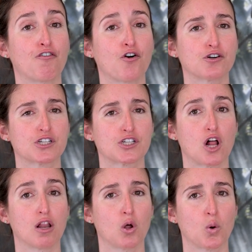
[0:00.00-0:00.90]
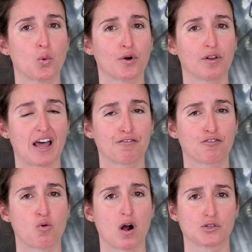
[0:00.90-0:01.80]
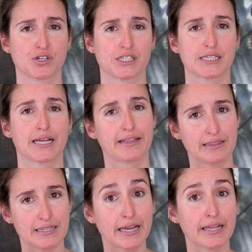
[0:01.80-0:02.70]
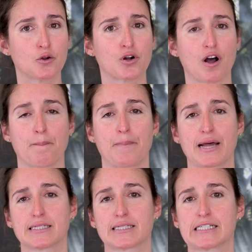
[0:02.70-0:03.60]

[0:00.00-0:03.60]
first lower left quadrant in the inner compass